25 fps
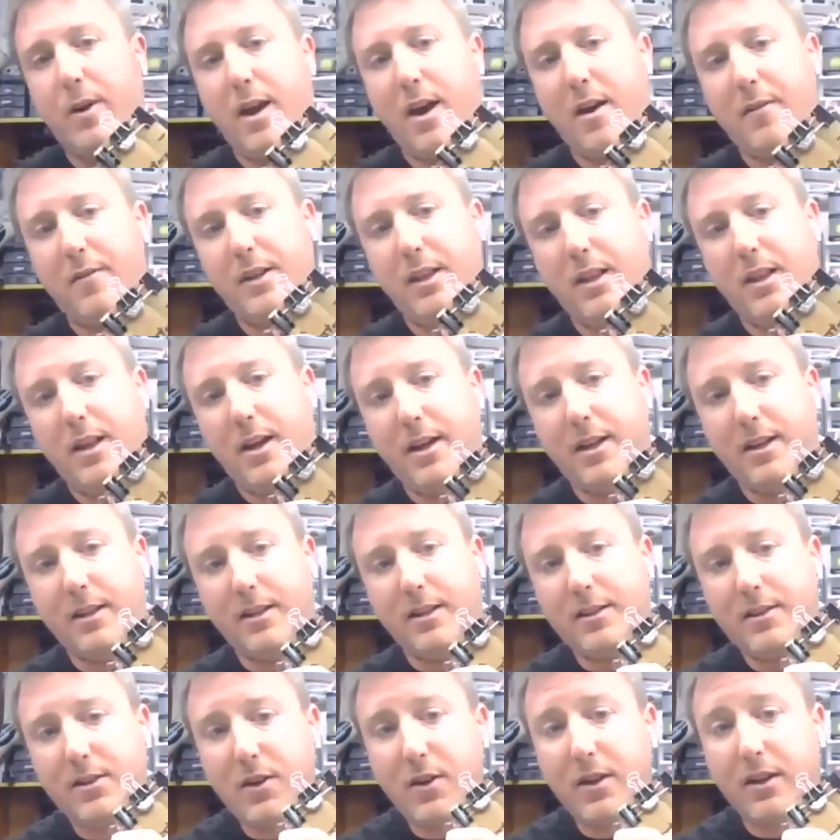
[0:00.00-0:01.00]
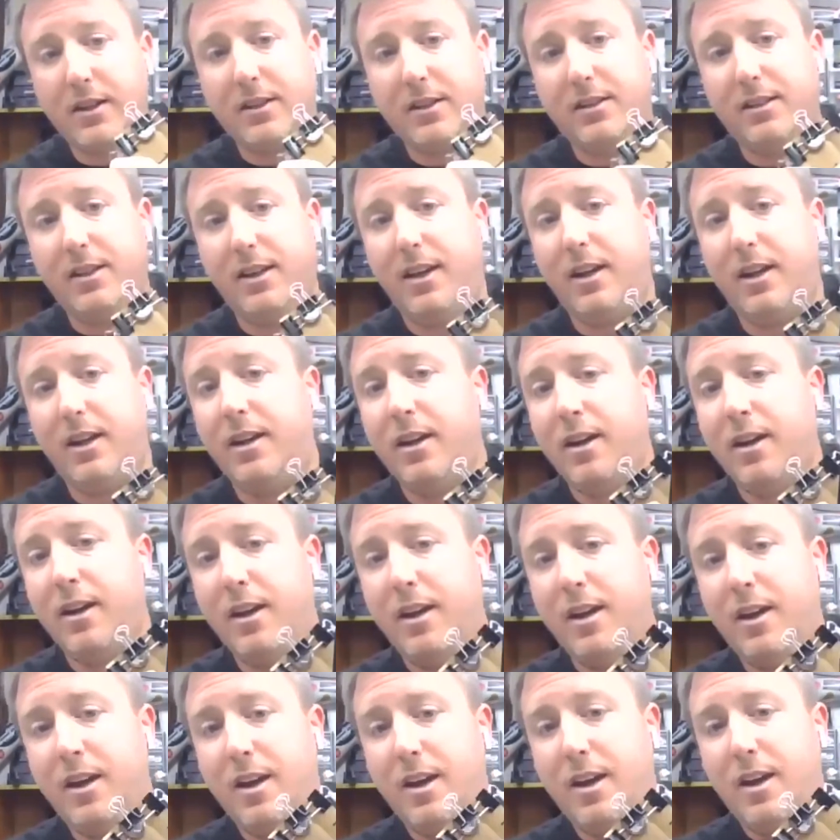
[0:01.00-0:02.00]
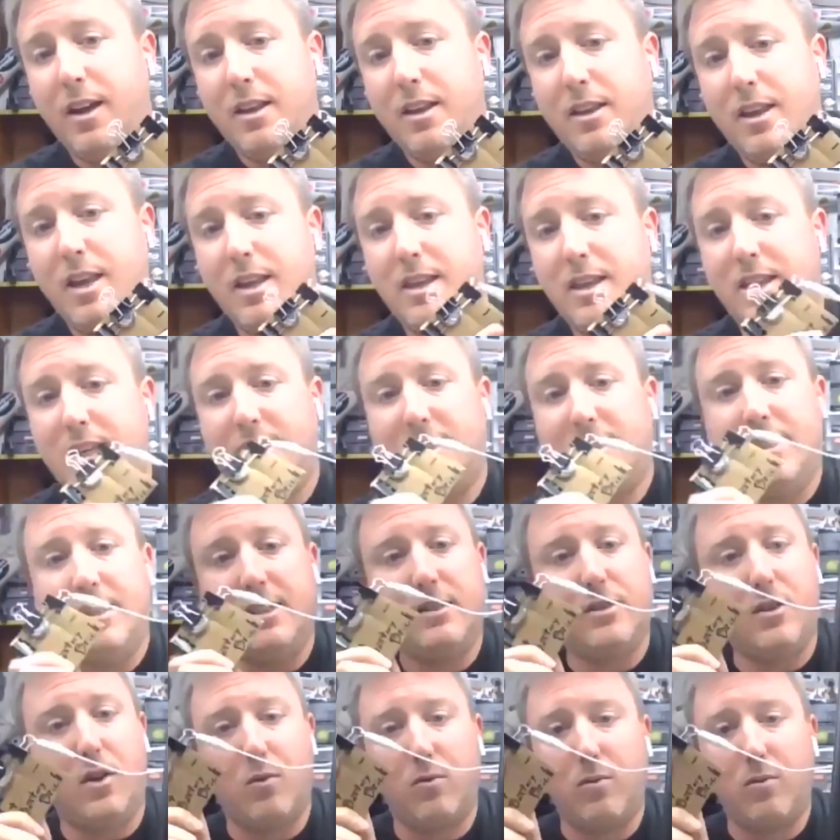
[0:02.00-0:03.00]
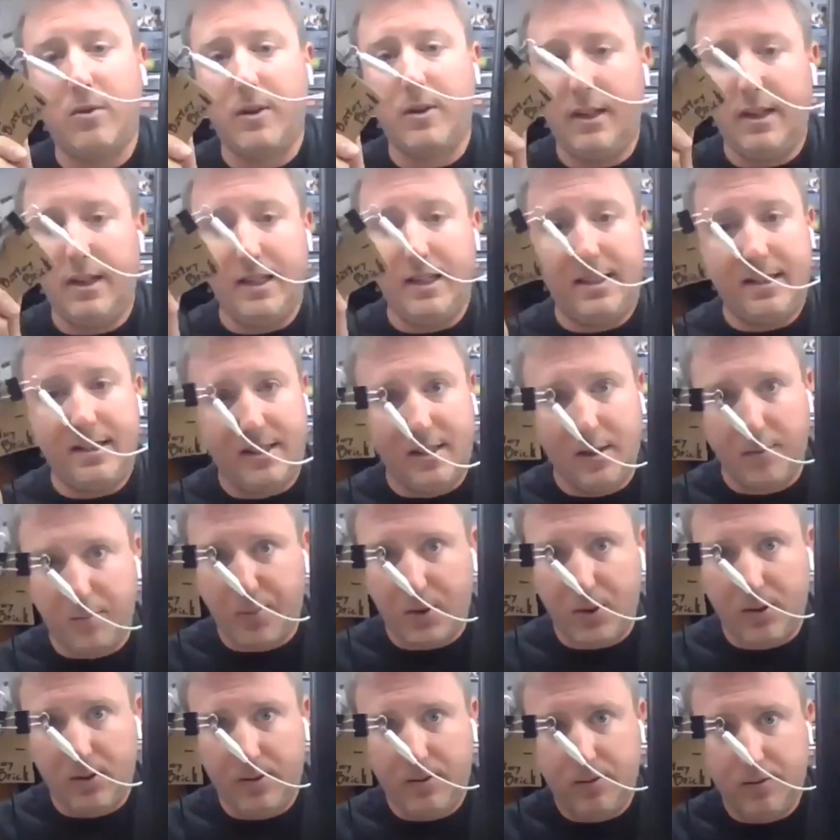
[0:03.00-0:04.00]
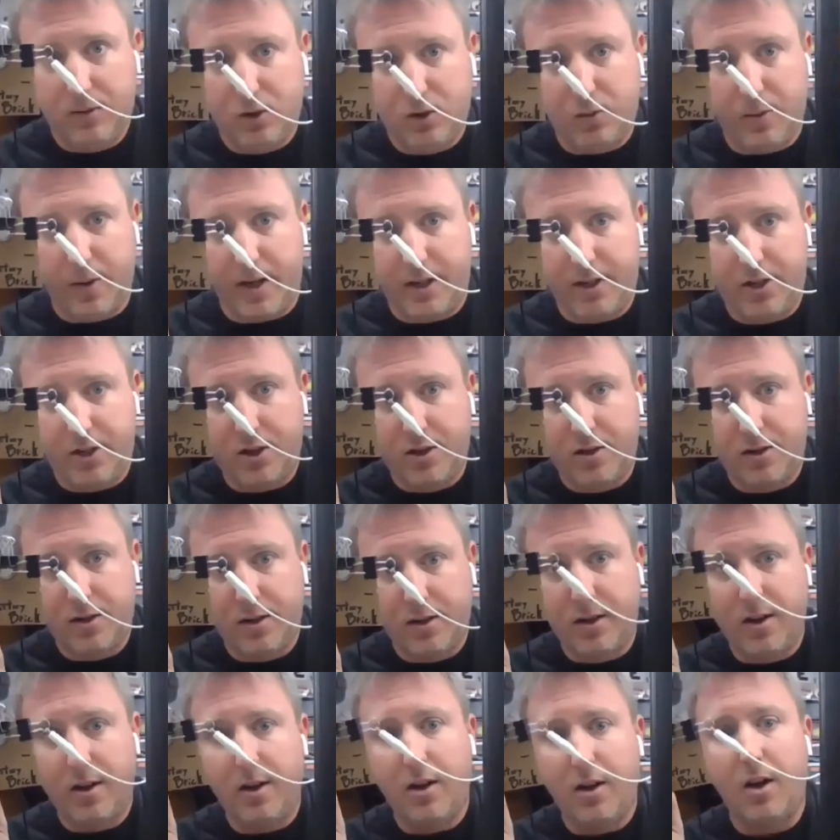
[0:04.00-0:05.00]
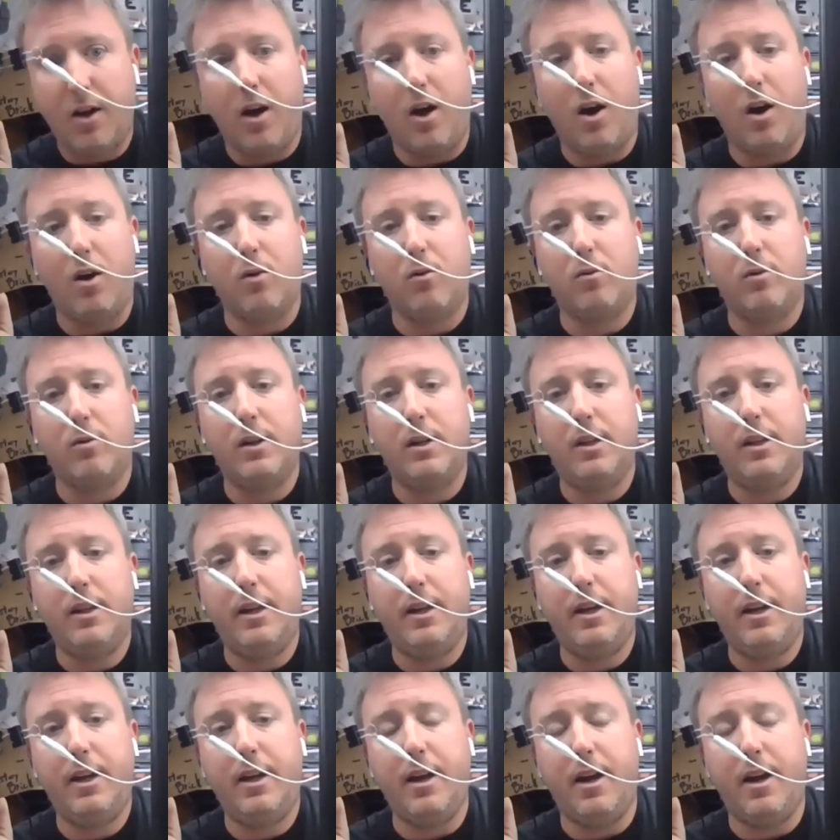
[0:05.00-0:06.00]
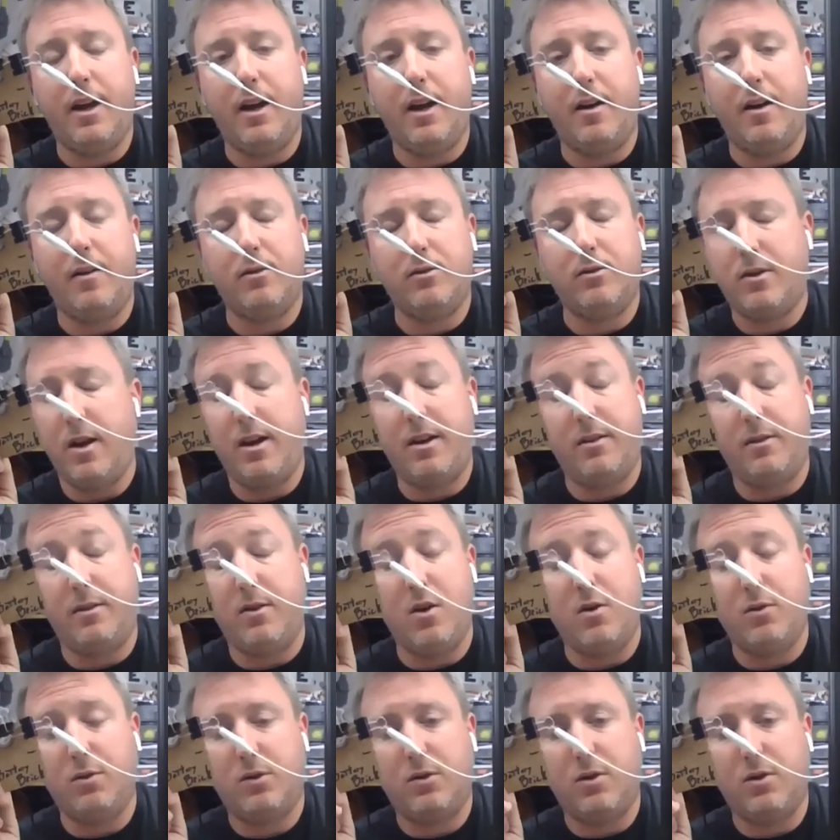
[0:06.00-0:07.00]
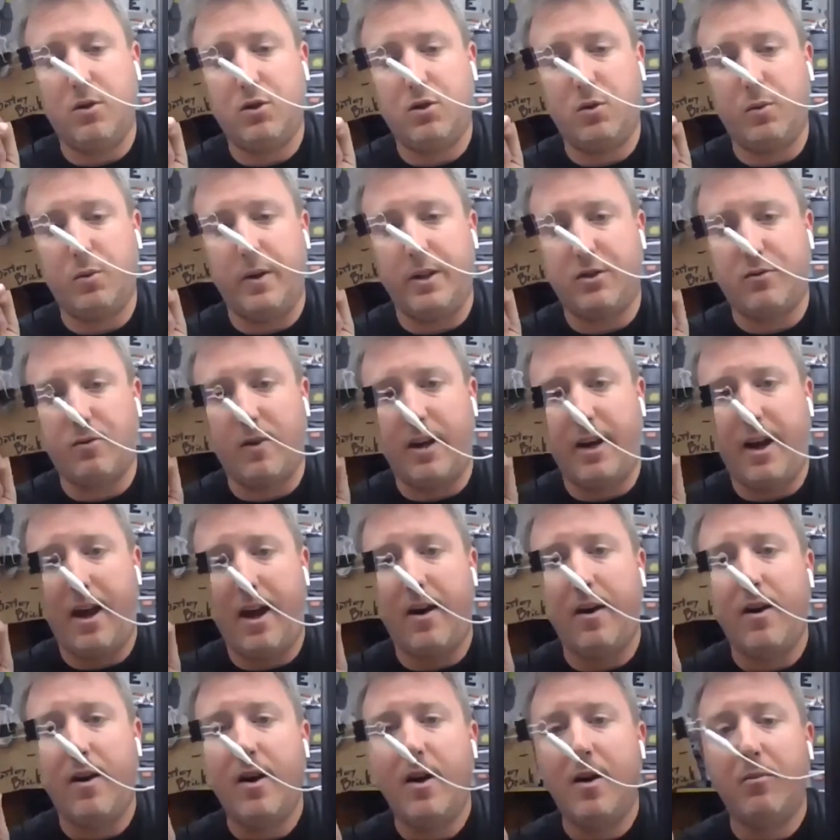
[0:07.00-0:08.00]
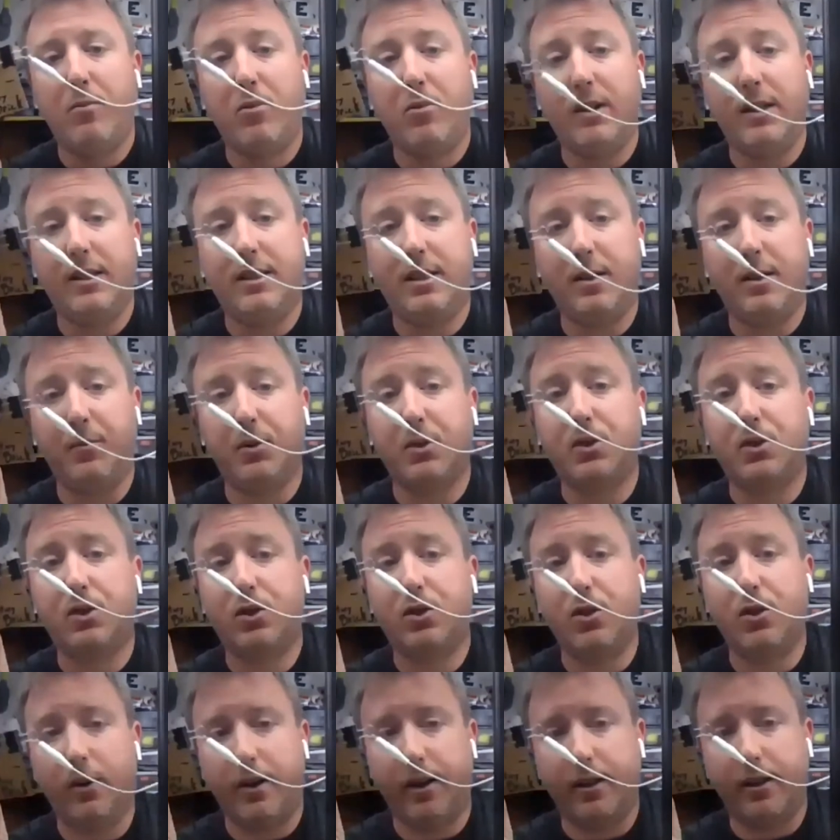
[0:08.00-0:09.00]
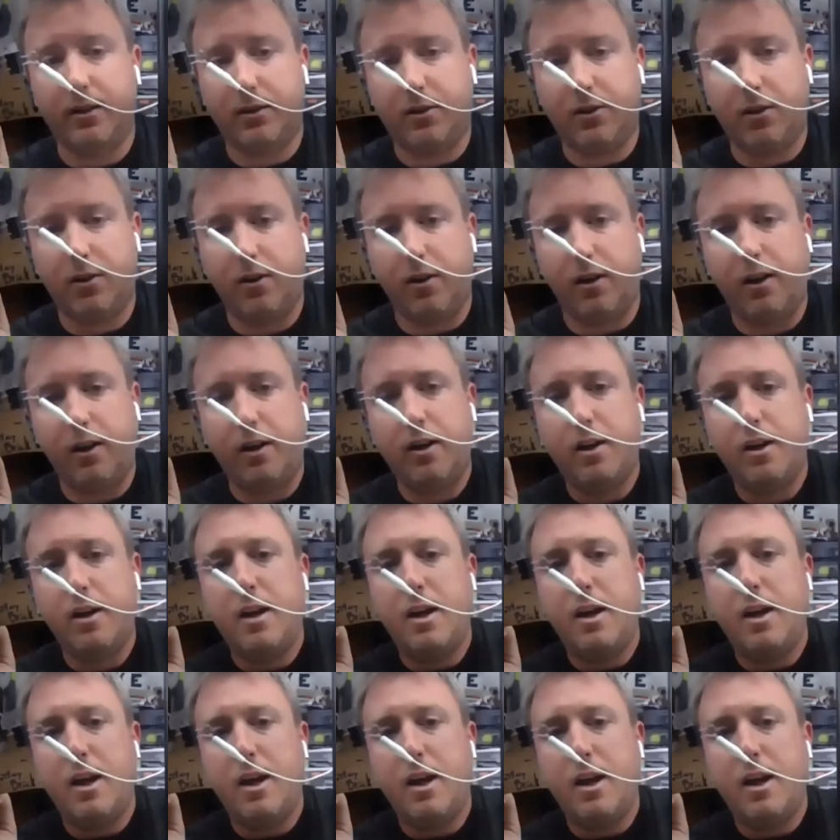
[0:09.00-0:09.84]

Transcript: We have a light. So you can see that this is a really simple switch, a really, uh, not, no, no switch right now, really simple circuit, sorry